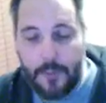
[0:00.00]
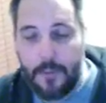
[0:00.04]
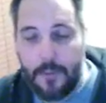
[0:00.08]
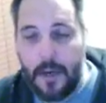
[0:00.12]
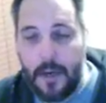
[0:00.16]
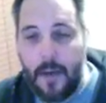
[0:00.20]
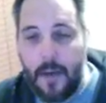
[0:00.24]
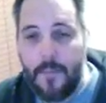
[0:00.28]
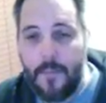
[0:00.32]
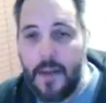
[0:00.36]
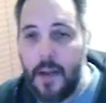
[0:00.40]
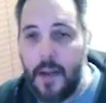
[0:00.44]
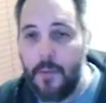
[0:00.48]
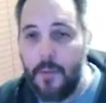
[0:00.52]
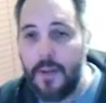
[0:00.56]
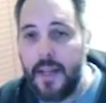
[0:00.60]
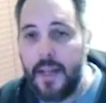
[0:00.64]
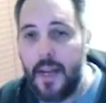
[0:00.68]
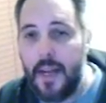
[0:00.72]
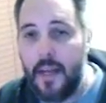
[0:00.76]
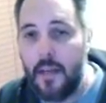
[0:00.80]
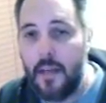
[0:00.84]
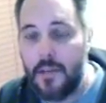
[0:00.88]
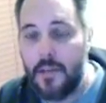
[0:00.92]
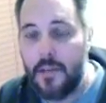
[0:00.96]
with a problem yet
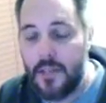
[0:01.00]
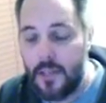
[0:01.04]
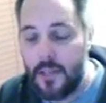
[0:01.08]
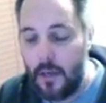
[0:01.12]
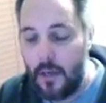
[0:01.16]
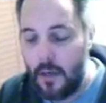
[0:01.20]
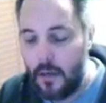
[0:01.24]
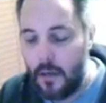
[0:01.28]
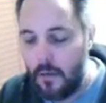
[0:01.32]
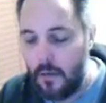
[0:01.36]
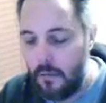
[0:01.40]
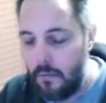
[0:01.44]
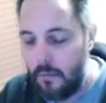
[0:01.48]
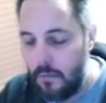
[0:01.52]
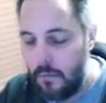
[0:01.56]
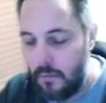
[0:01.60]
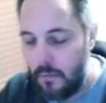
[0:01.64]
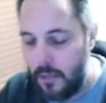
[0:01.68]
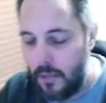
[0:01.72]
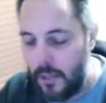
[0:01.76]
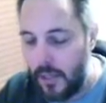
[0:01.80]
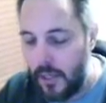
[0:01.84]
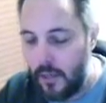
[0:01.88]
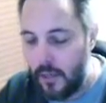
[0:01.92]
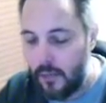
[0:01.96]
with Halo, so
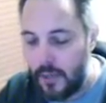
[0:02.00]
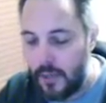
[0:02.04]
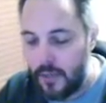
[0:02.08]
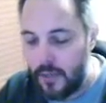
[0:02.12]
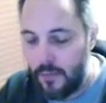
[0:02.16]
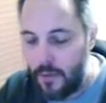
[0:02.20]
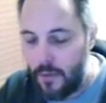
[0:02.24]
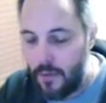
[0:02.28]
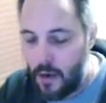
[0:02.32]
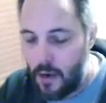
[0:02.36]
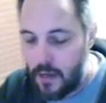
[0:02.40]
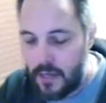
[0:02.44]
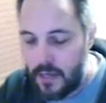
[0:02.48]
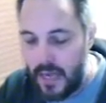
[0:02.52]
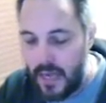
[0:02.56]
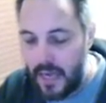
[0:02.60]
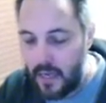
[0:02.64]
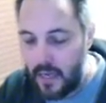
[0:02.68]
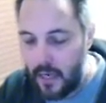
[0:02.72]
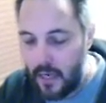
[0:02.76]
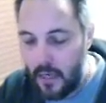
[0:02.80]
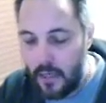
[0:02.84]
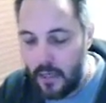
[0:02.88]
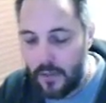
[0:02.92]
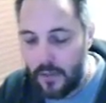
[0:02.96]
you know, as far as
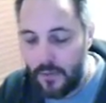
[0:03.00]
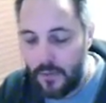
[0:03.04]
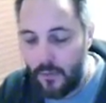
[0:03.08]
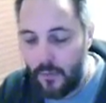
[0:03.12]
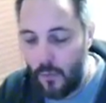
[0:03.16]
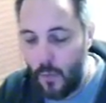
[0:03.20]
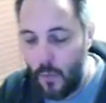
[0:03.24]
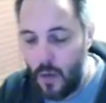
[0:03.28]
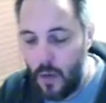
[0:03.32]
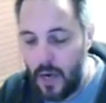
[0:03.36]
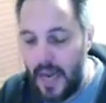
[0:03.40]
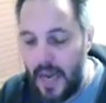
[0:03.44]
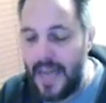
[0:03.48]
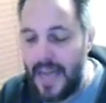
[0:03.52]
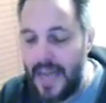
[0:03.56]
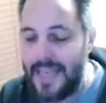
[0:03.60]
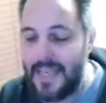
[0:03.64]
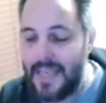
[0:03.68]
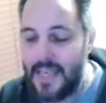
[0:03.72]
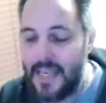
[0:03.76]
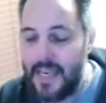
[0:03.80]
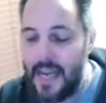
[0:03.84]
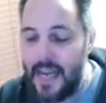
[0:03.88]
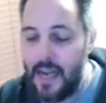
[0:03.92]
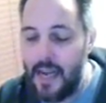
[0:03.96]
that goes, for what I
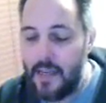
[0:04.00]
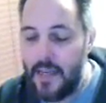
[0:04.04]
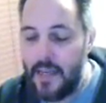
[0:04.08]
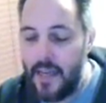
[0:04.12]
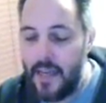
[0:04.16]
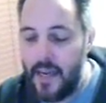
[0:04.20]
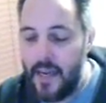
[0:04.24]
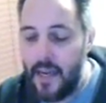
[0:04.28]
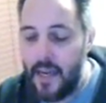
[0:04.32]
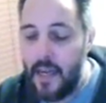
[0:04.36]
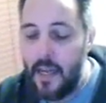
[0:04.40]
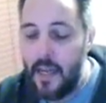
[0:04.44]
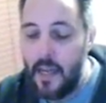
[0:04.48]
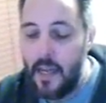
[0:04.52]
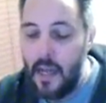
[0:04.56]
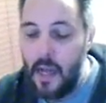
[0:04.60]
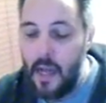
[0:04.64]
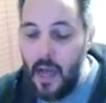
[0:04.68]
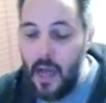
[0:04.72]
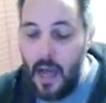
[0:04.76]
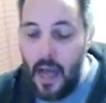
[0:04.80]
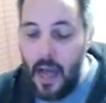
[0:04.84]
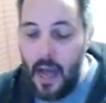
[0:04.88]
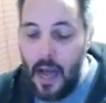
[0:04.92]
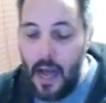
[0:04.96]
see out there,
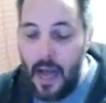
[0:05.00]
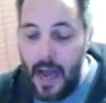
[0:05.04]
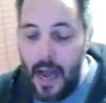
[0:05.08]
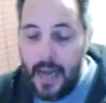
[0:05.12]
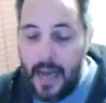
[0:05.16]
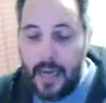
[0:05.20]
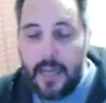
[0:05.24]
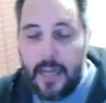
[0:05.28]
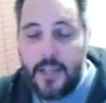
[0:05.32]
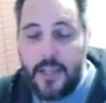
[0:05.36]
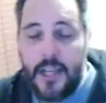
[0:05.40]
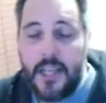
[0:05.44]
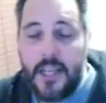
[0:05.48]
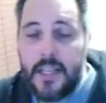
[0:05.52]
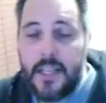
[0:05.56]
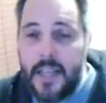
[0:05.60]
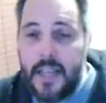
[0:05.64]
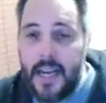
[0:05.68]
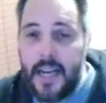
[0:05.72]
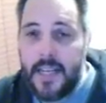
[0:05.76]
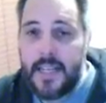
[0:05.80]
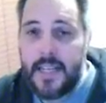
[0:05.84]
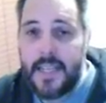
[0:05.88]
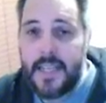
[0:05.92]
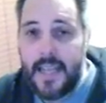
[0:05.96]
I guess you can
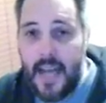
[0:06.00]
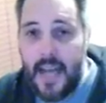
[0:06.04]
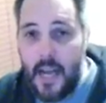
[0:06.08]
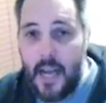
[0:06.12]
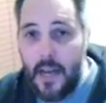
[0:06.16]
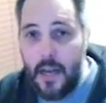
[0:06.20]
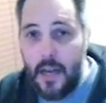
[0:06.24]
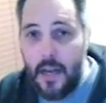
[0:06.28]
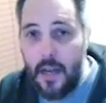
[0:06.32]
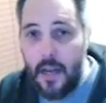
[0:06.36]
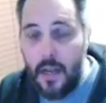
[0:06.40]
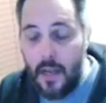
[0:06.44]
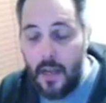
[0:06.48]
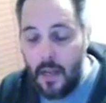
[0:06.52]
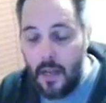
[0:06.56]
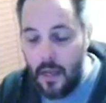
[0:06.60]
say it's a 10.